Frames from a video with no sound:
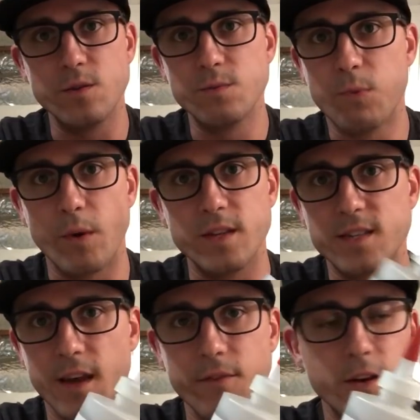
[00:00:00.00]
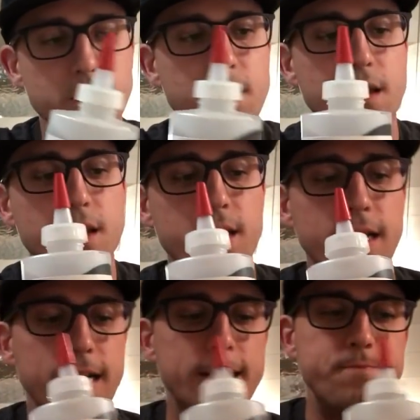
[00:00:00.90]
you use zero point seven.
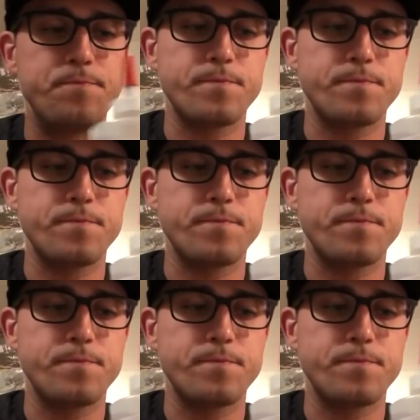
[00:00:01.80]
Uh,